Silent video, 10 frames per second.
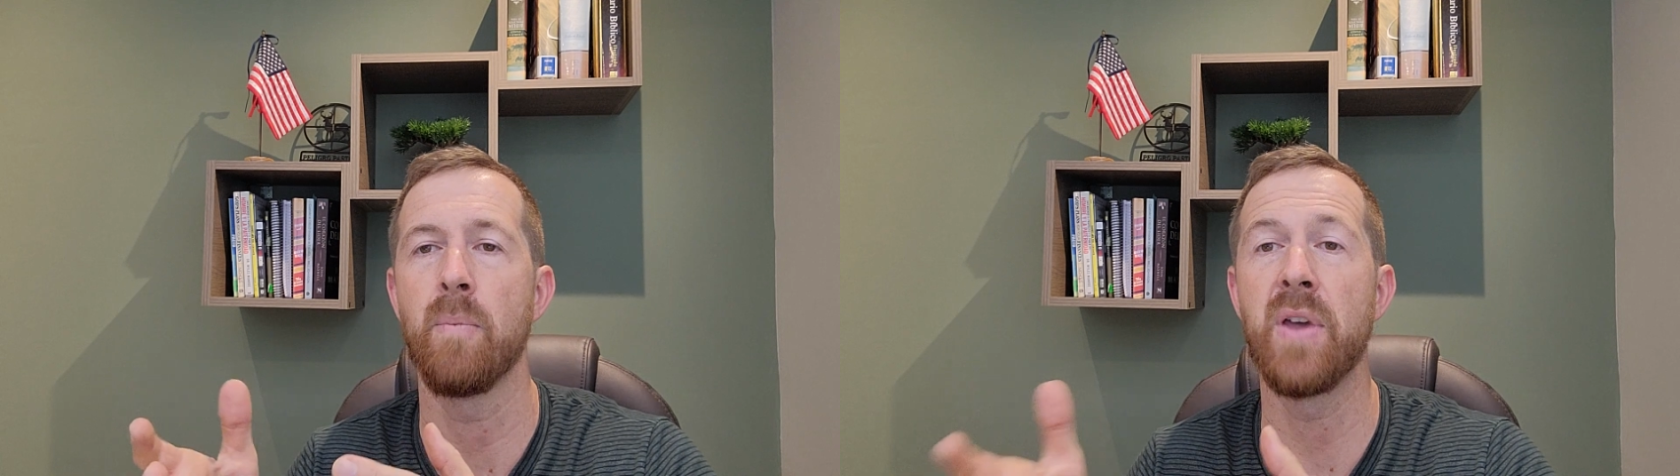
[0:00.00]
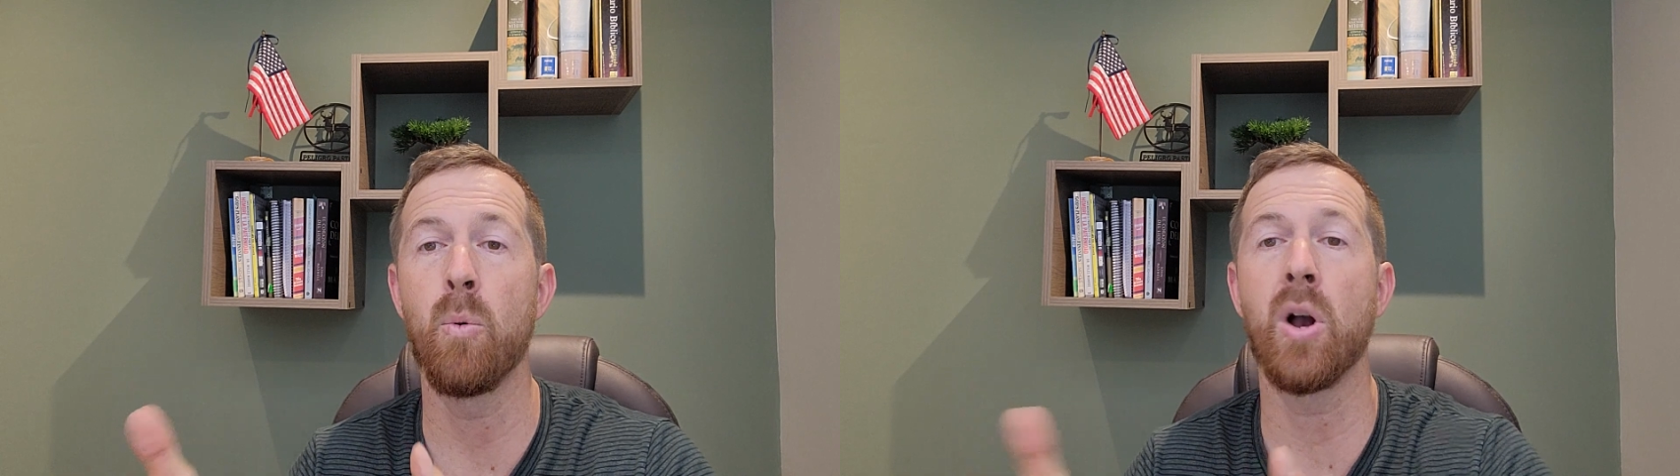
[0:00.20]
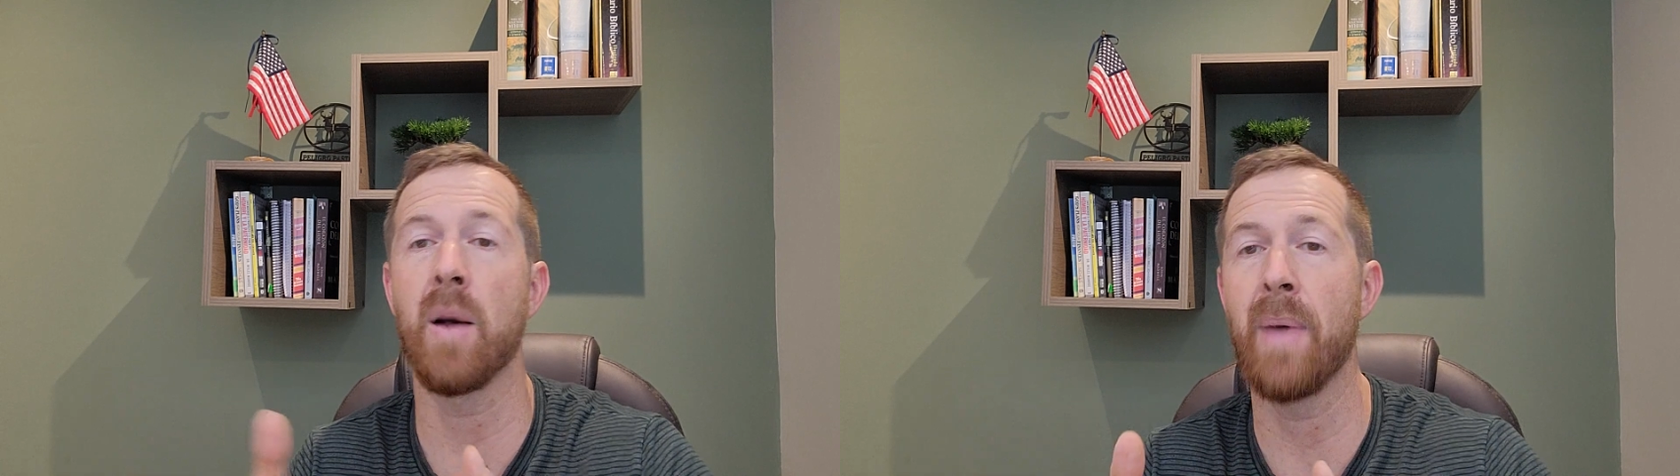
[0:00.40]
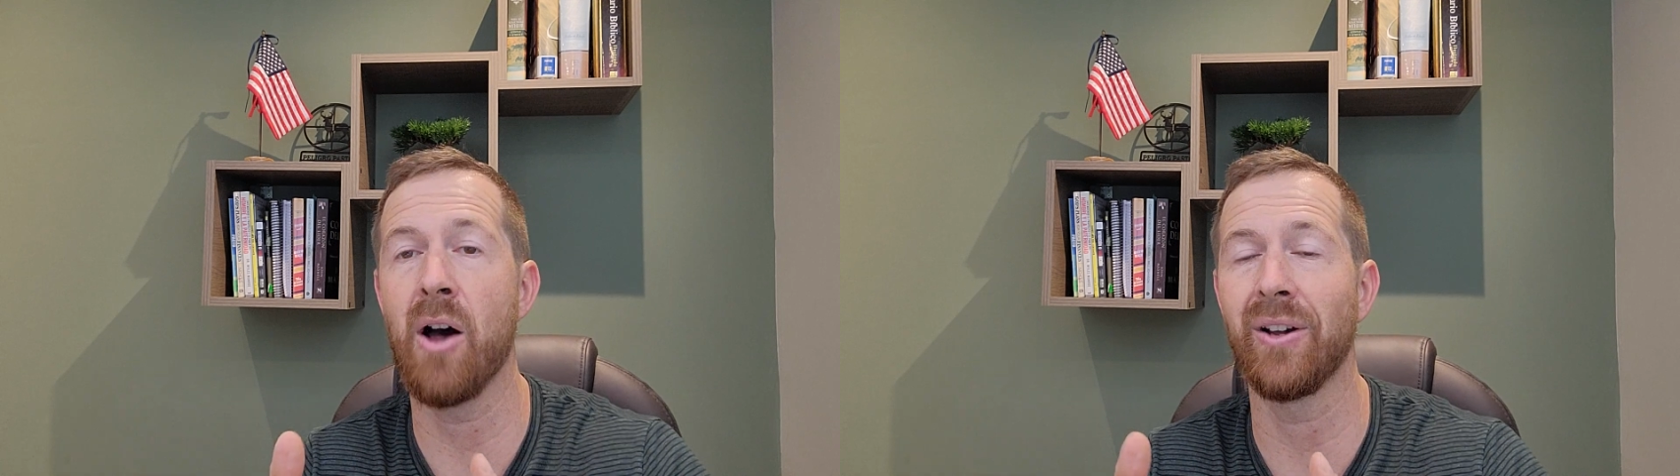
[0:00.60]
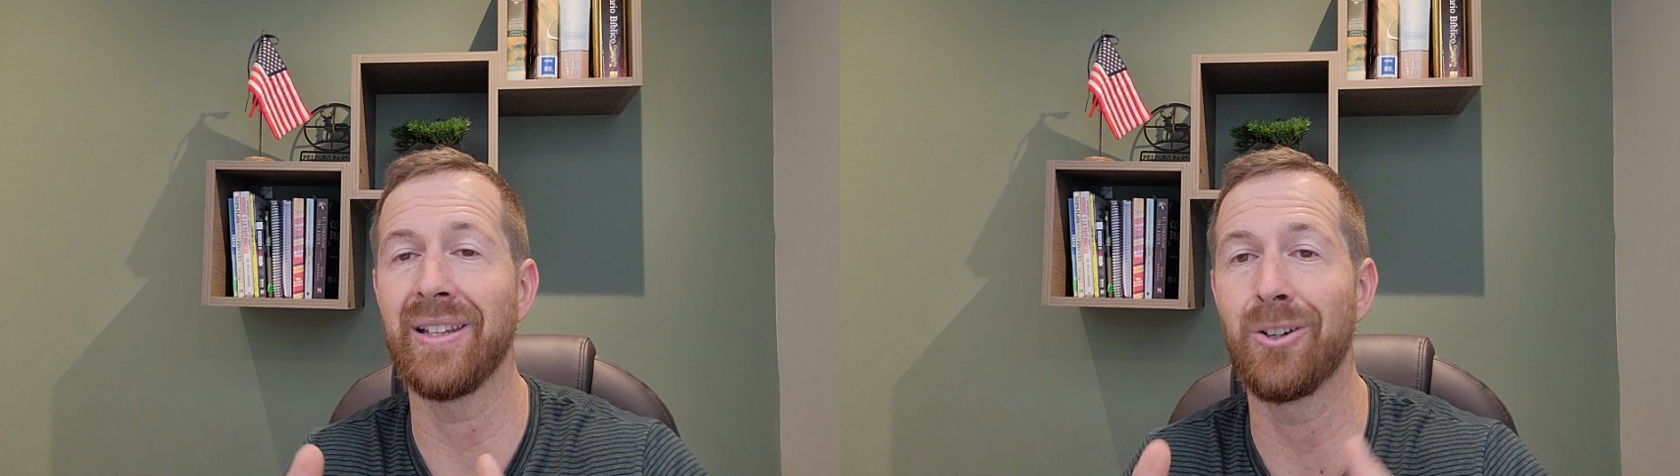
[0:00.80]
they will come
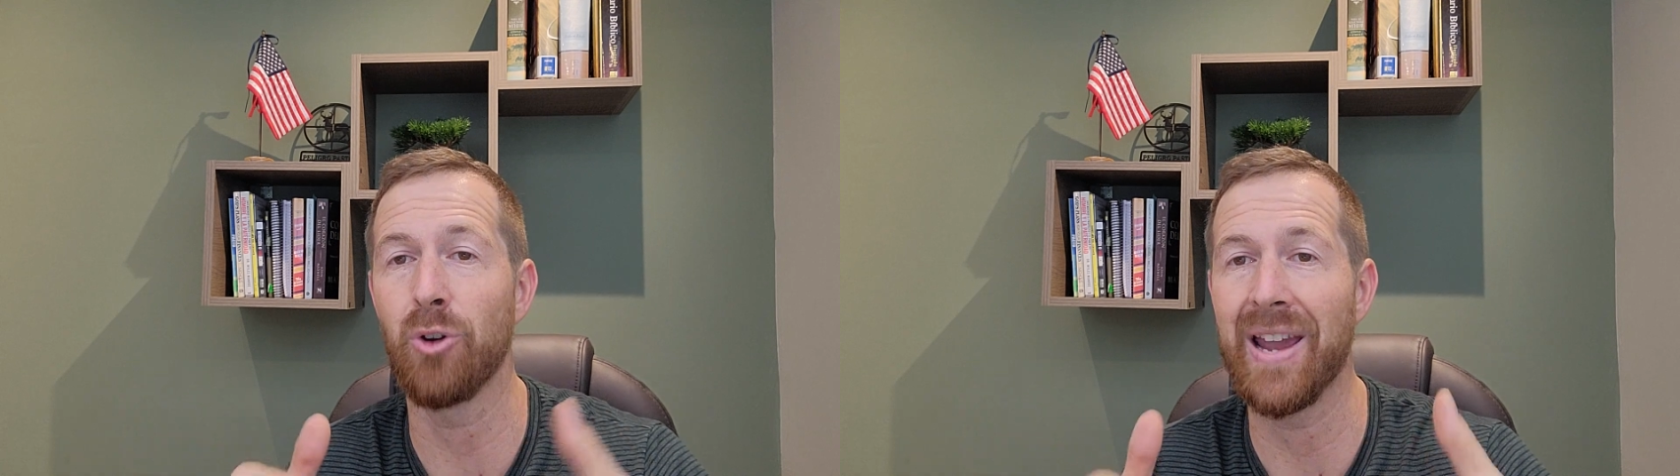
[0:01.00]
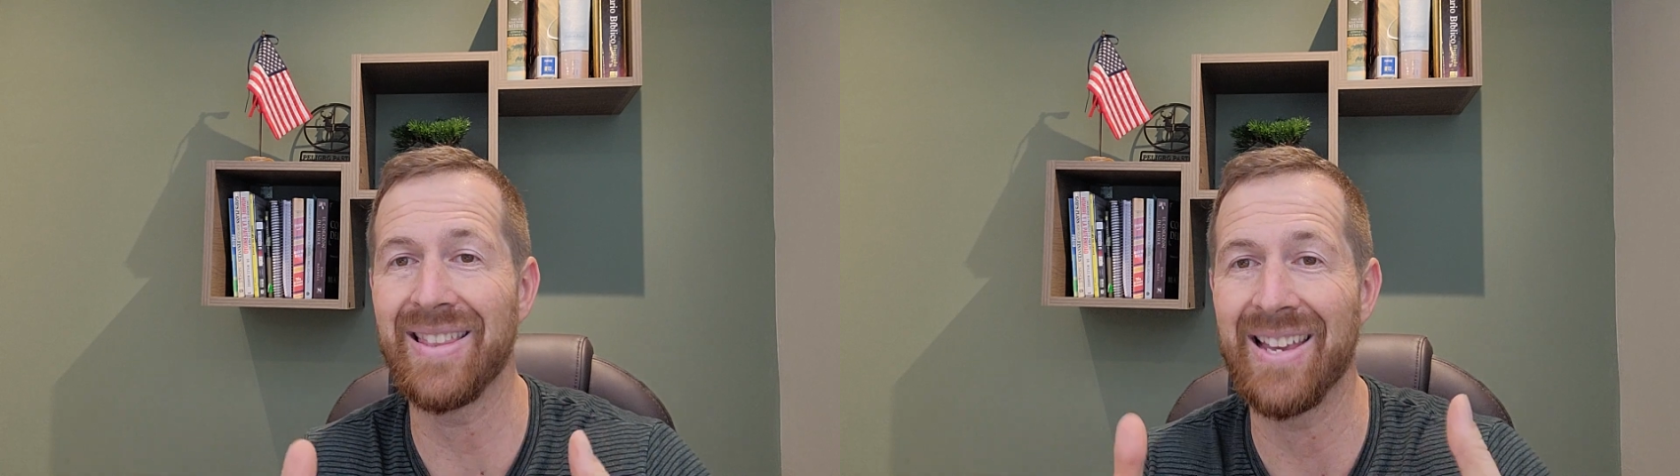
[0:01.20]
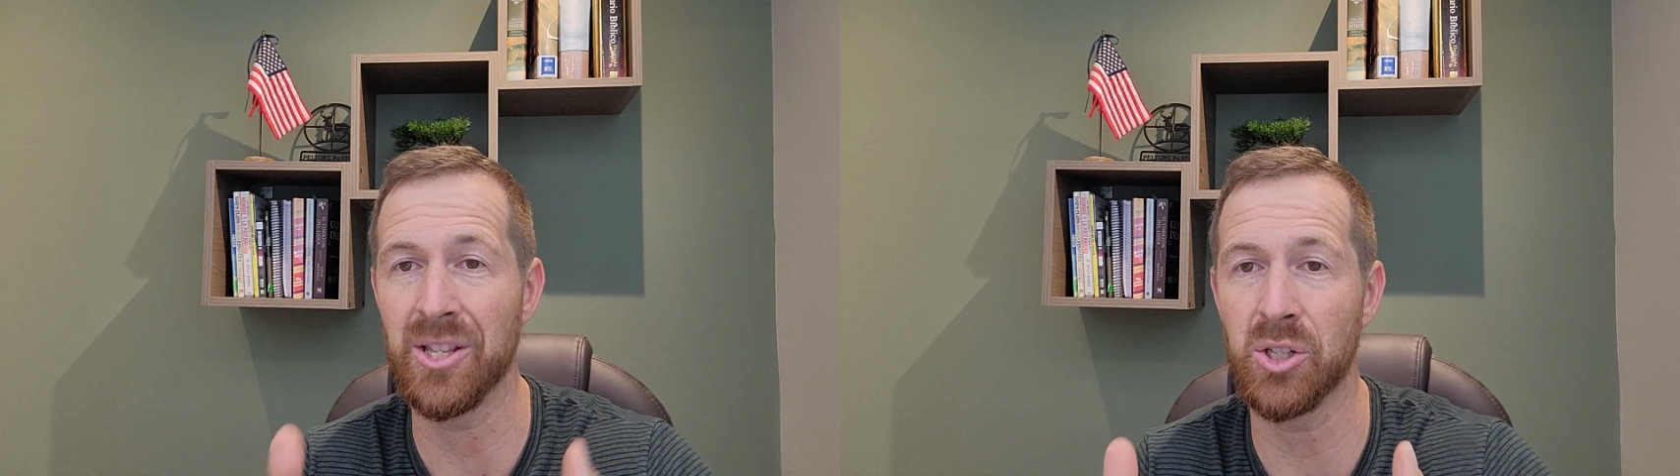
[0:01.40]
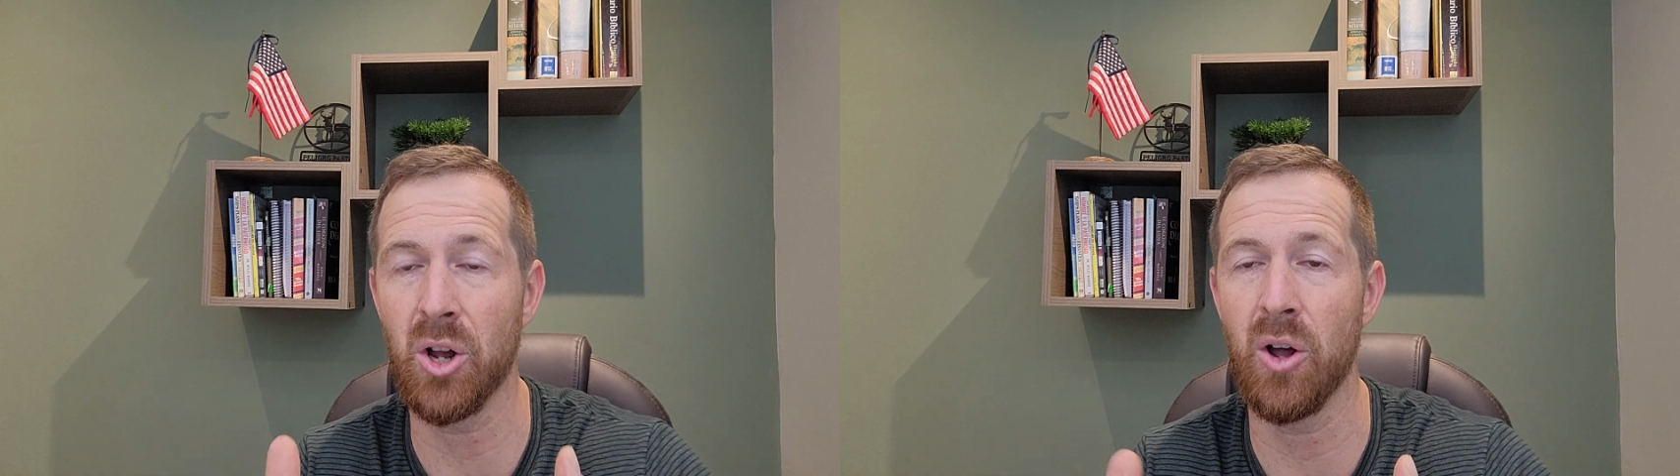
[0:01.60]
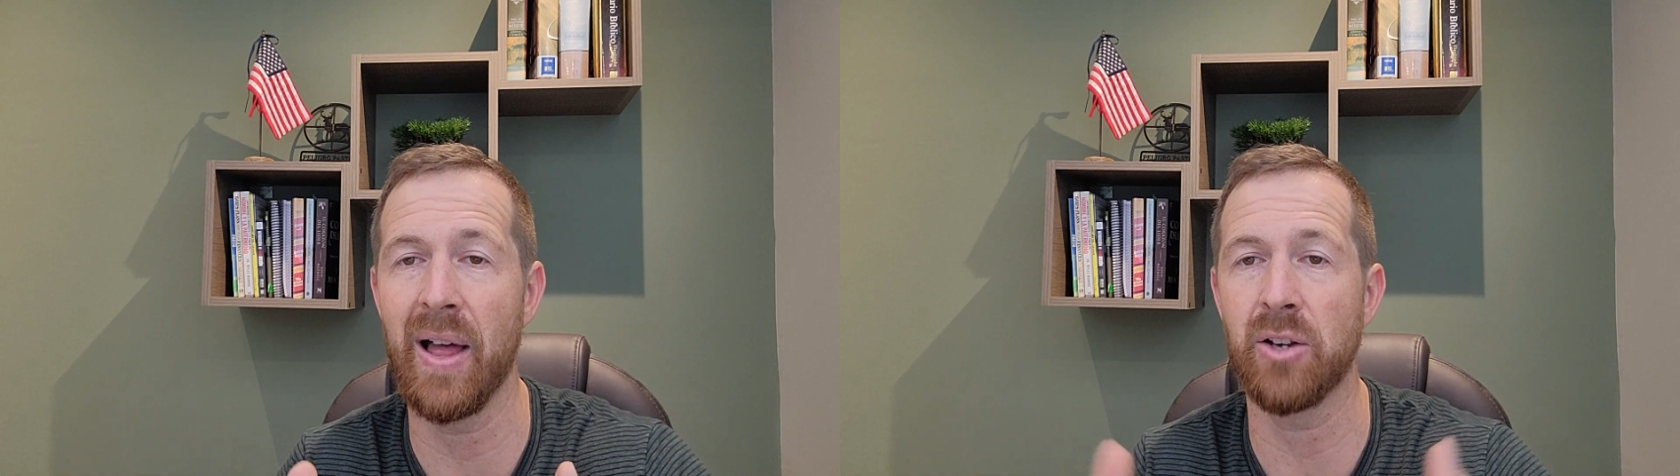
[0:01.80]
out and create the
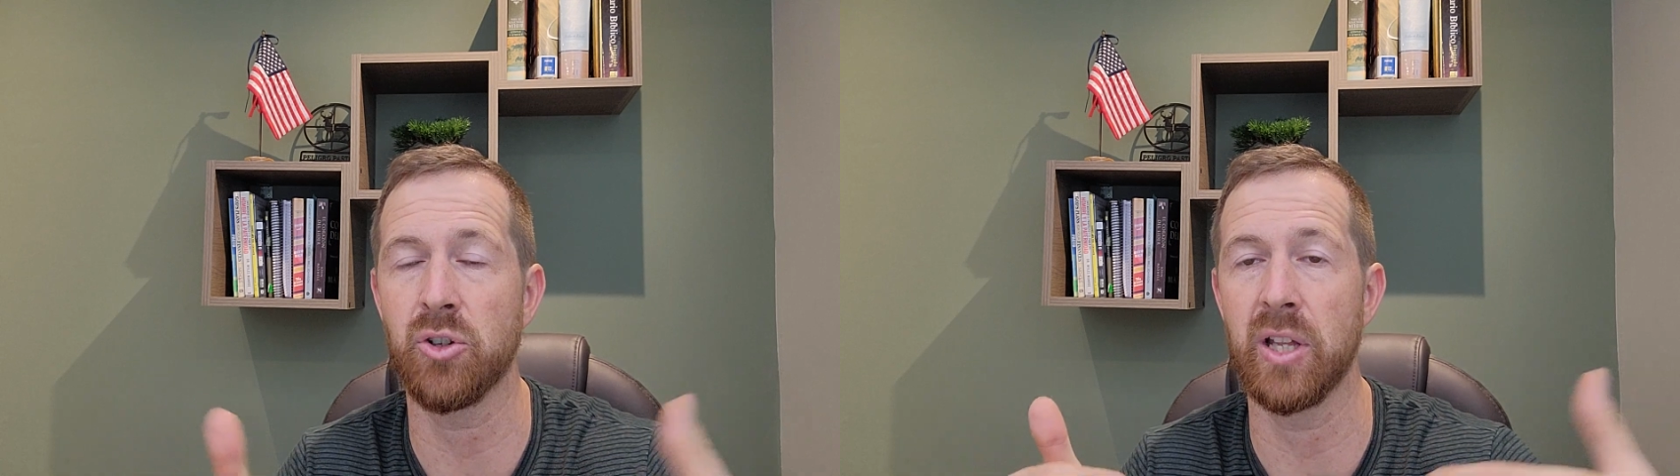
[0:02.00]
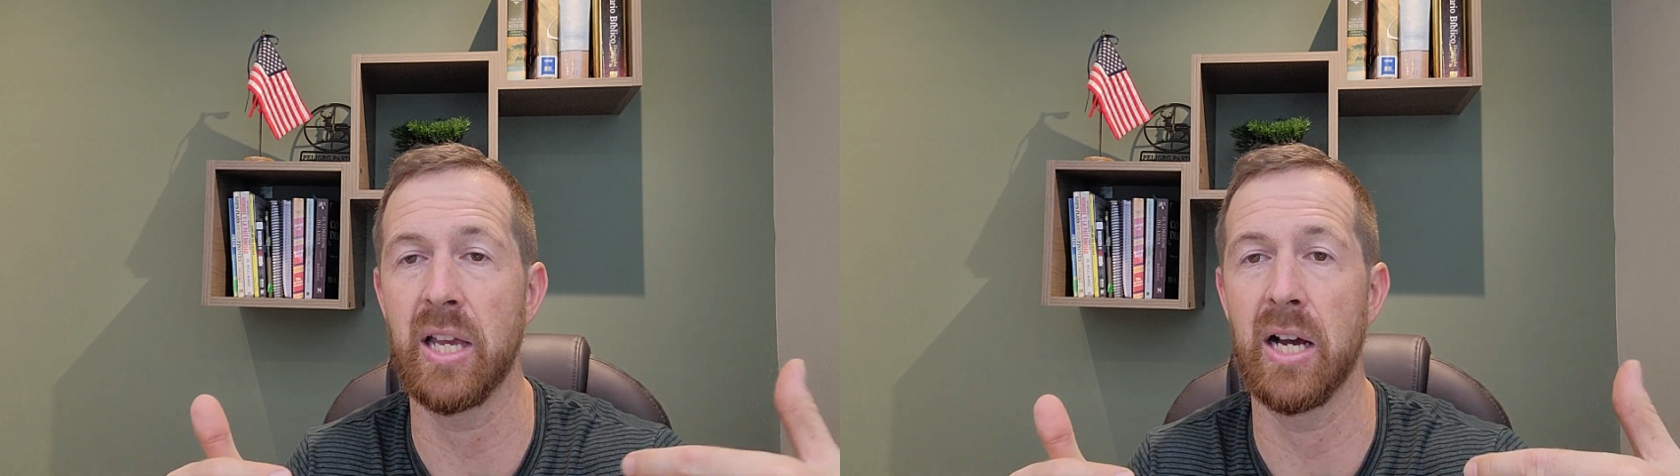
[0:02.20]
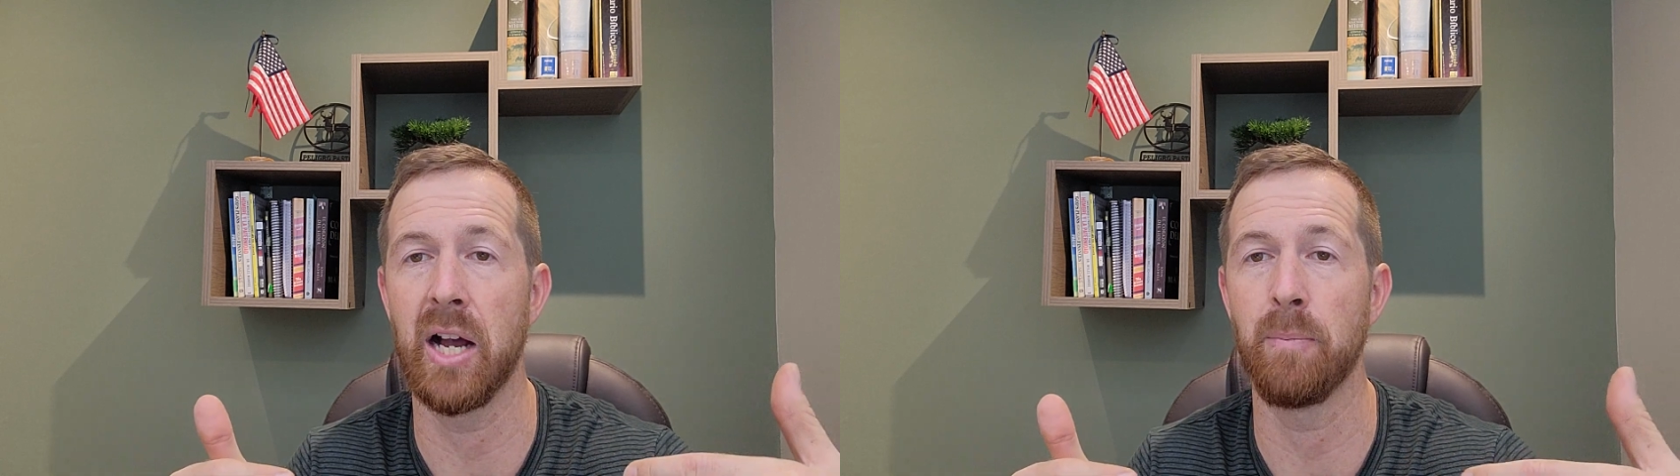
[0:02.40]
install, actually